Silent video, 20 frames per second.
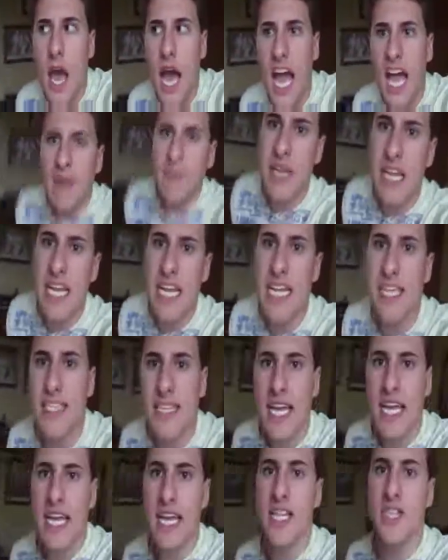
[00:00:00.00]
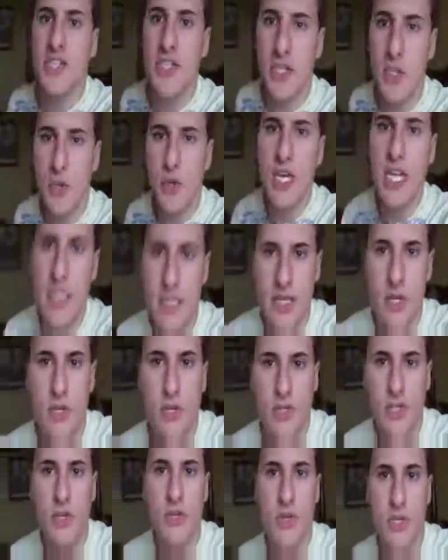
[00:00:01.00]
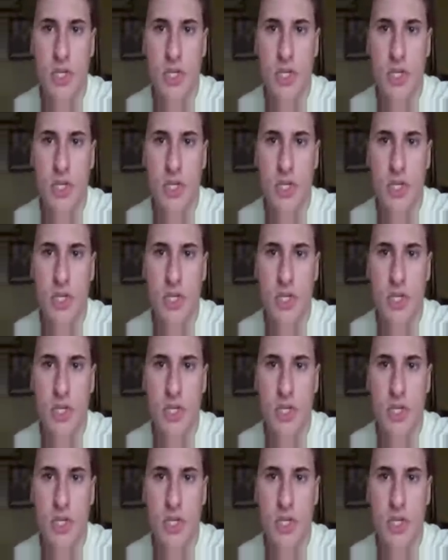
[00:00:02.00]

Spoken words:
I mean, it's like as soon as those two